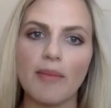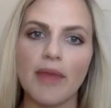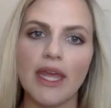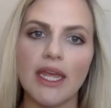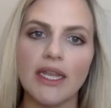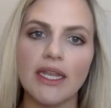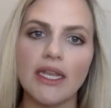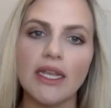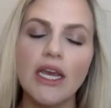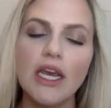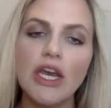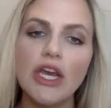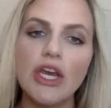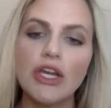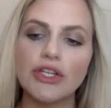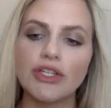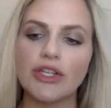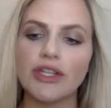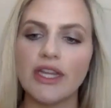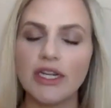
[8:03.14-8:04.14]
in
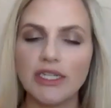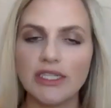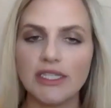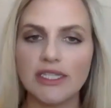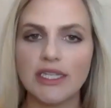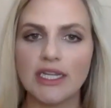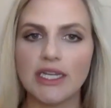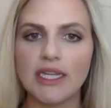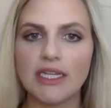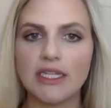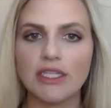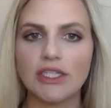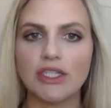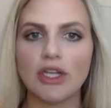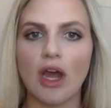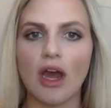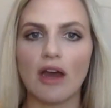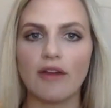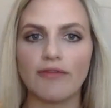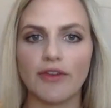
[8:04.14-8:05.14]
to their cities
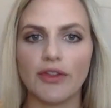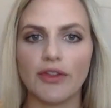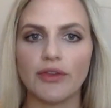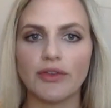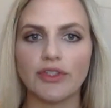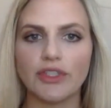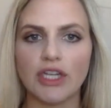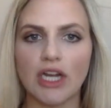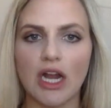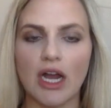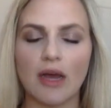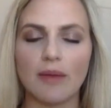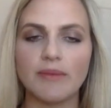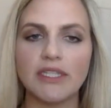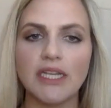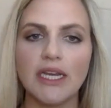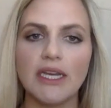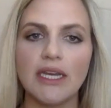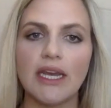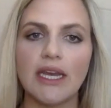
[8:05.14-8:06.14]
to offer those jobs,
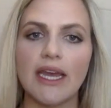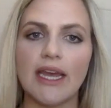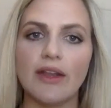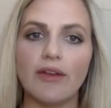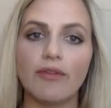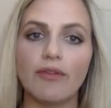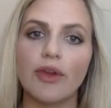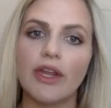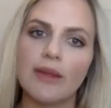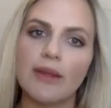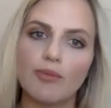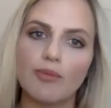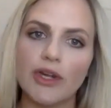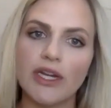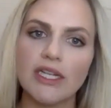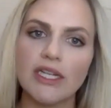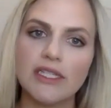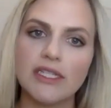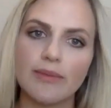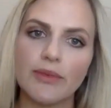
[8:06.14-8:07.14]
and if we can
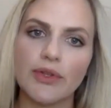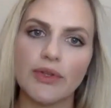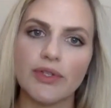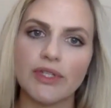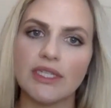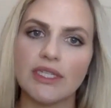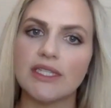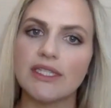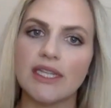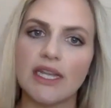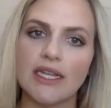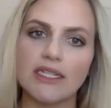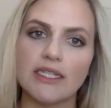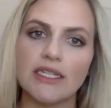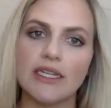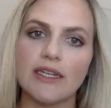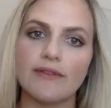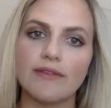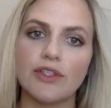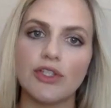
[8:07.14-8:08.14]
bring some of those
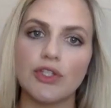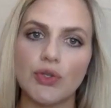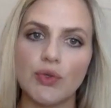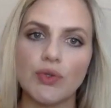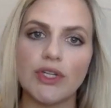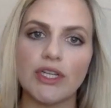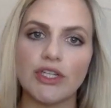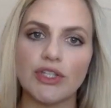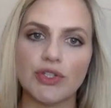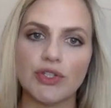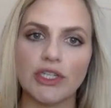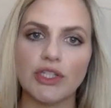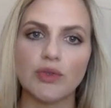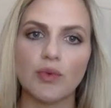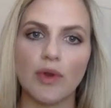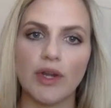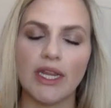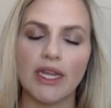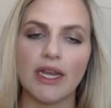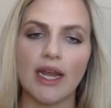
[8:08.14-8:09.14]
incentives to District
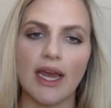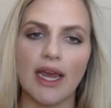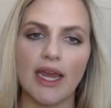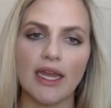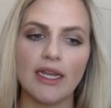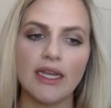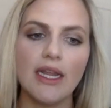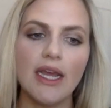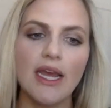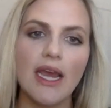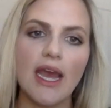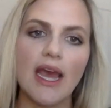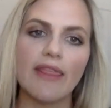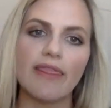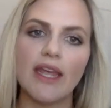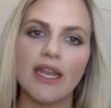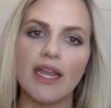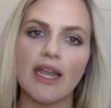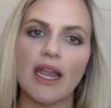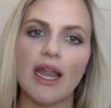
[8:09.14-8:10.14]
29,
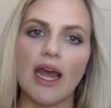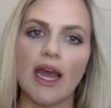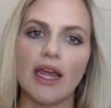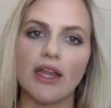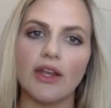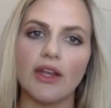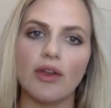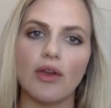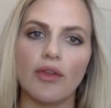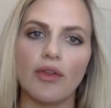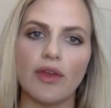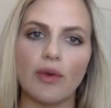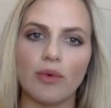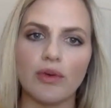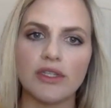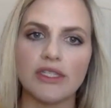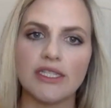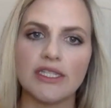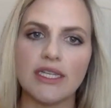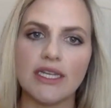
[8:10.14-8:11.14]
then I know that
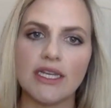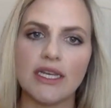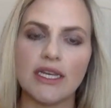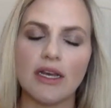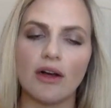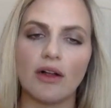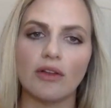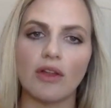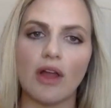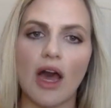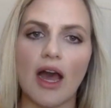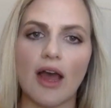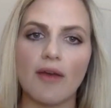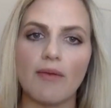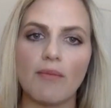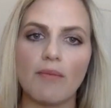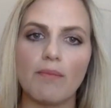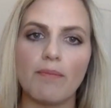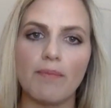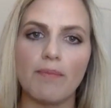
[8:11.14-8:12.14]
we'll see a
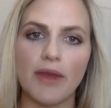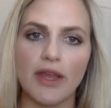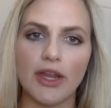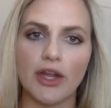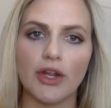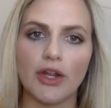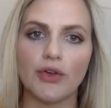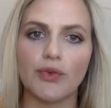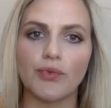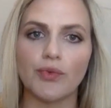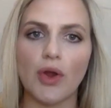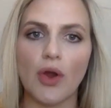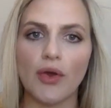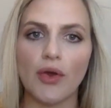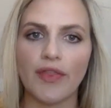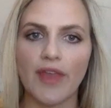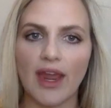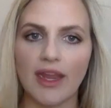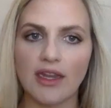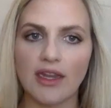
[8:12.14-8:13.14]
lot bigger
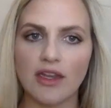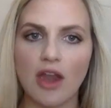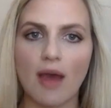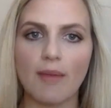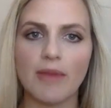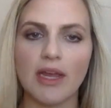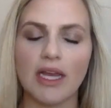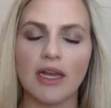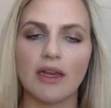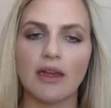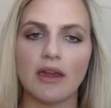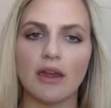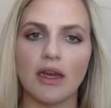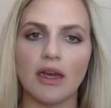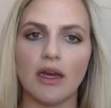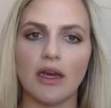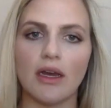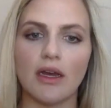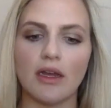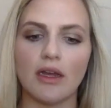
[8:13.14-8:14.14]
growth,
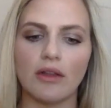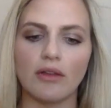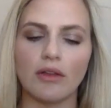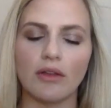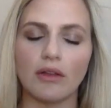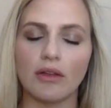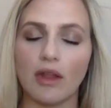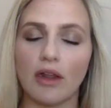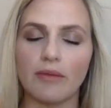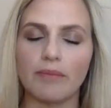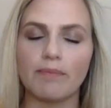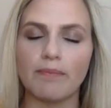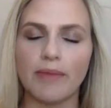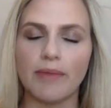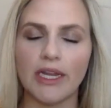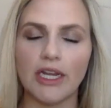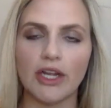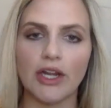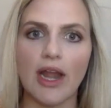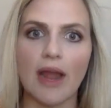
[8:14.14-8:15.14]
a lot of
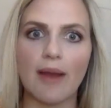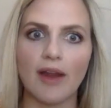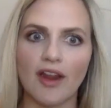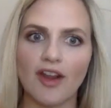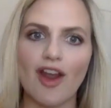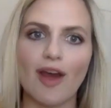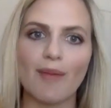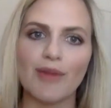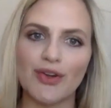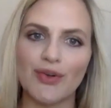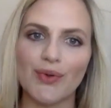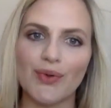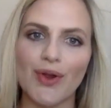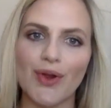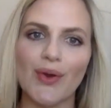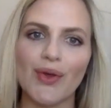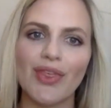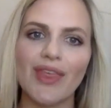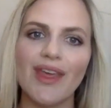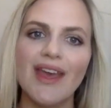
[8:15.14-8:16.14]
bigger economic
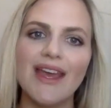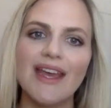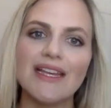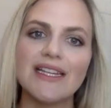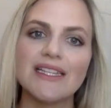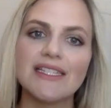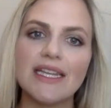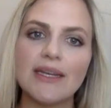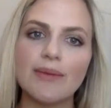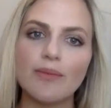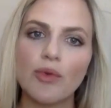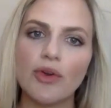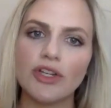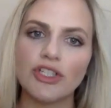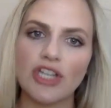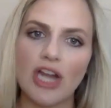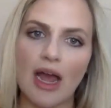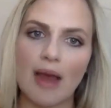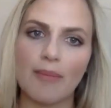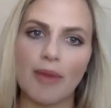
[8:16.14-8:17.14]
growth, see more
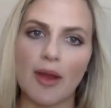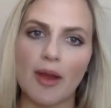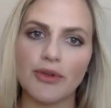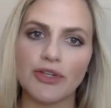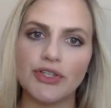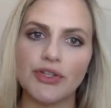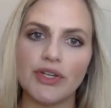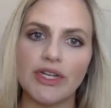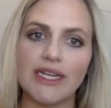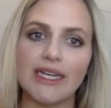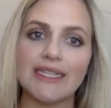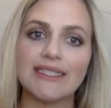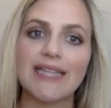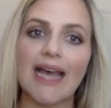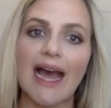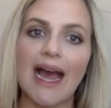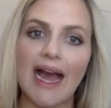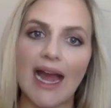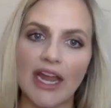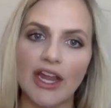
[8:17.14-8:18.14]
job opportunities,
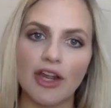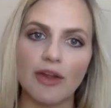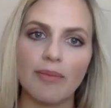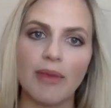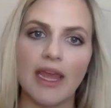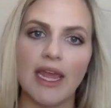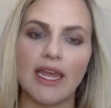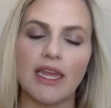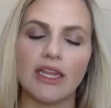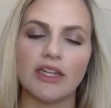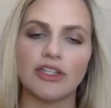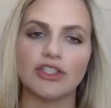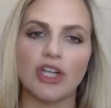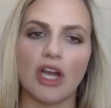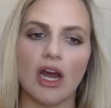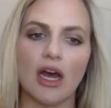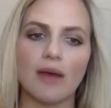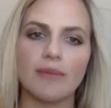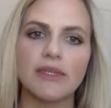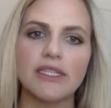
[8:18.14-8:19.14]
higher paying
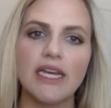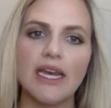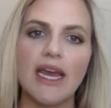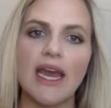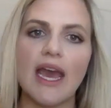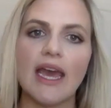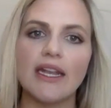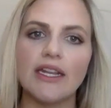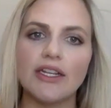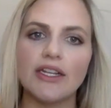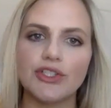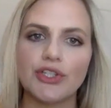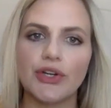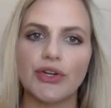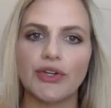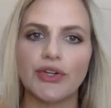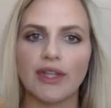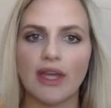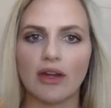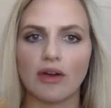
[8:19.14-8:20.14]
jobs, and in
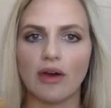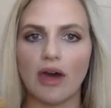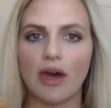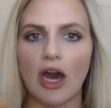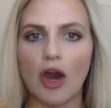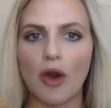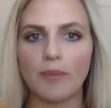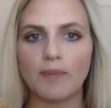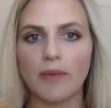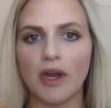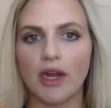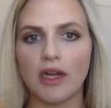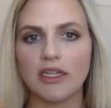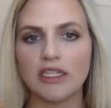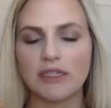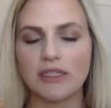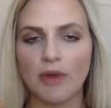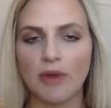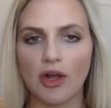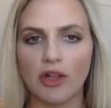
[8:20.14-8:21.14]
turn that'll help
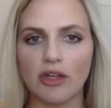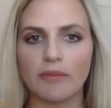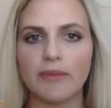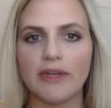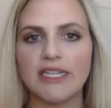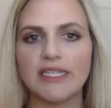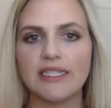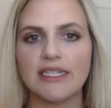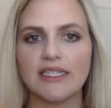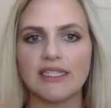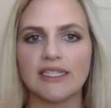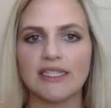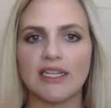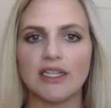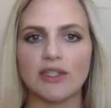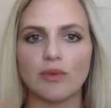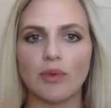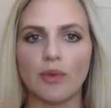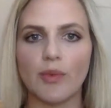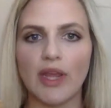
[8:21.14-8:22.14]
smaller
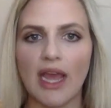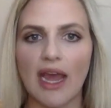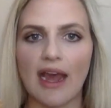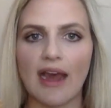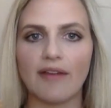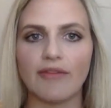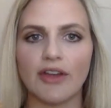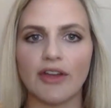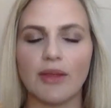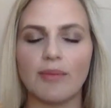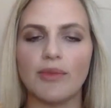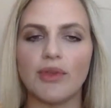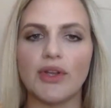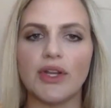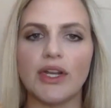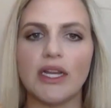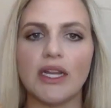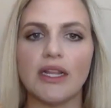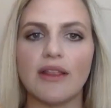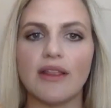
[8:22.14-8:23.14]
businesses when we have a
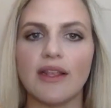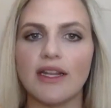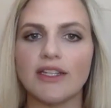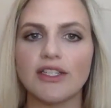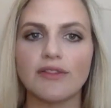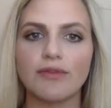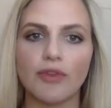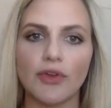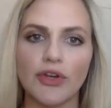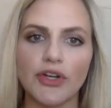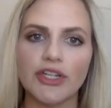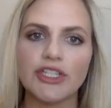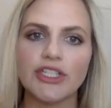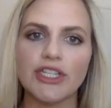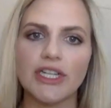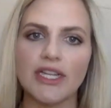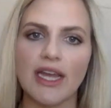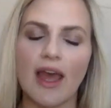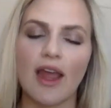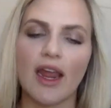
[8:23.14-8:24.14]
community that is
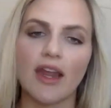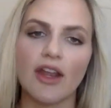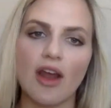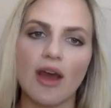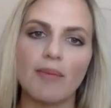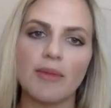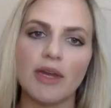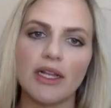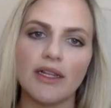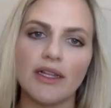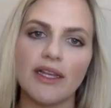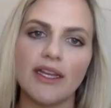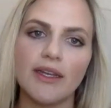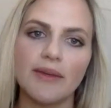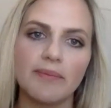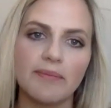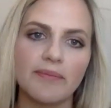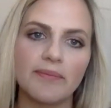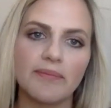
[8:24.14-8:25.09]
flourishing economically.